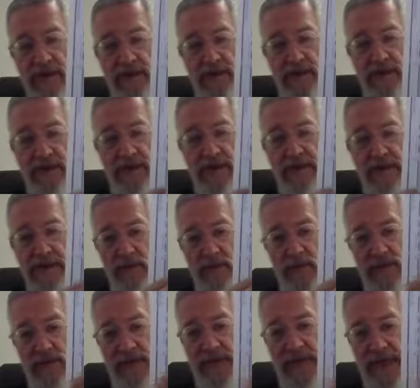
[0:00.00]
So this
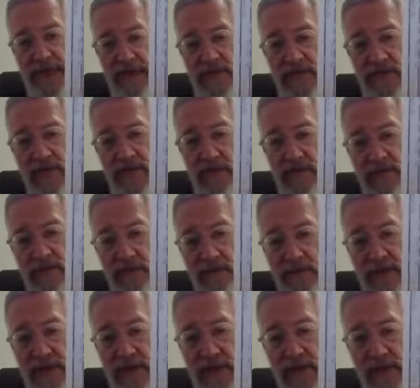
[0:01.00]
was given a
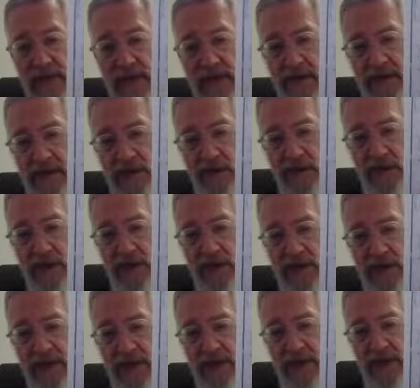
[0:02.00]
rabbinic
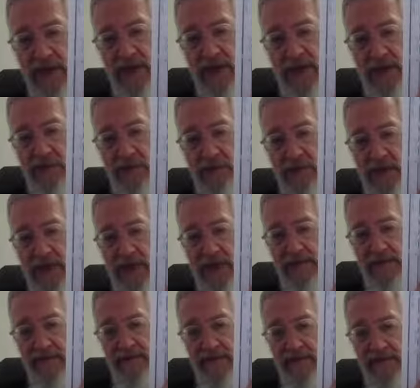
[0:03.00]
Kedusha
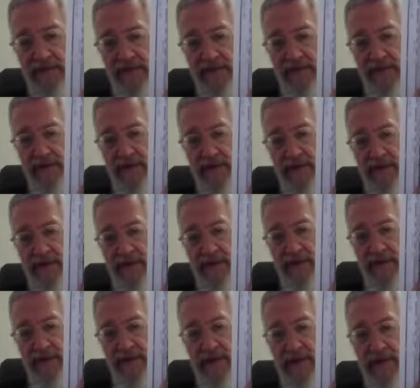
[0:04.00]
above
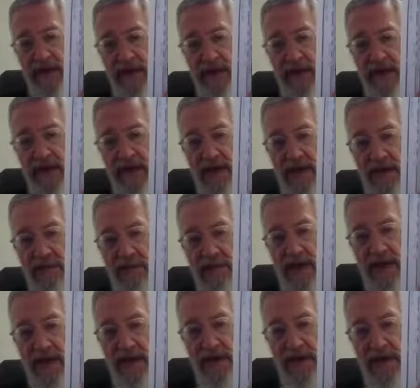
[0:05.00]
the
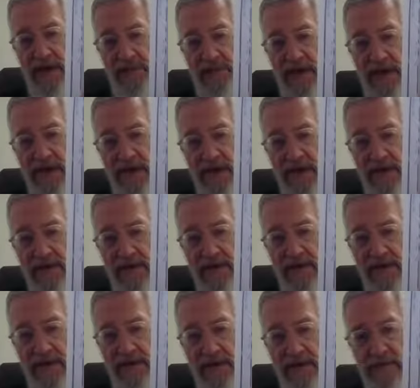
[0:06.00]
Machna
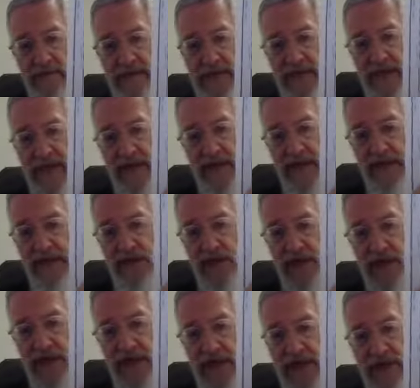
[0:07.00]
but not as
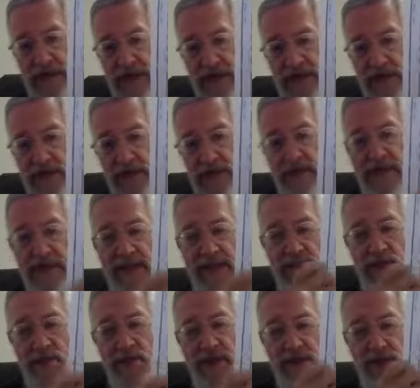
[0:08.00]
much as Azora.
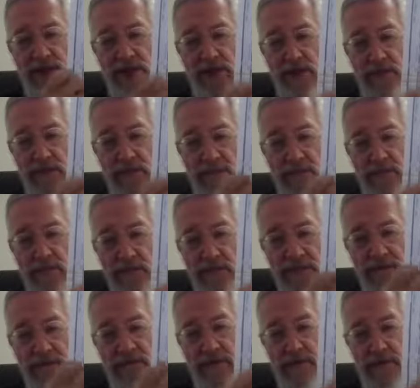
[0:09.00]
That's why it's so
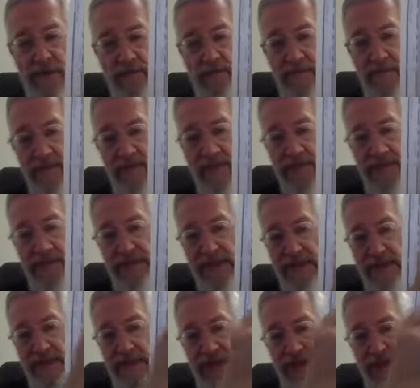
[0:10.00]
important to remember this
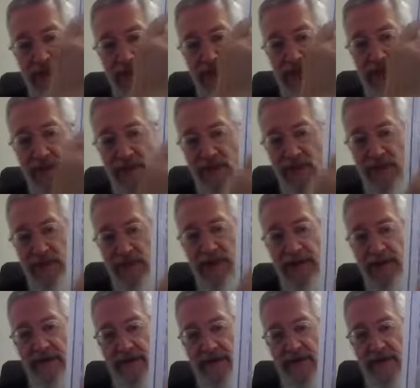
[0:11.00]
is Azora,
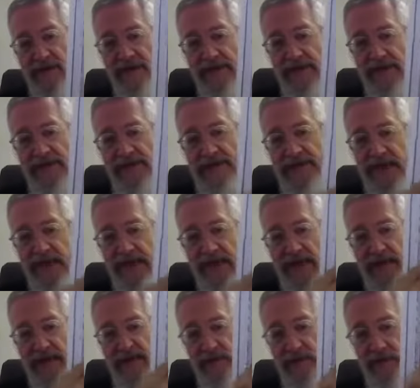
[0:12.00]
this is
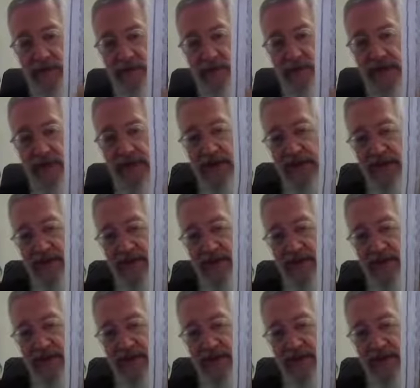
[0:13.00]
not Azora.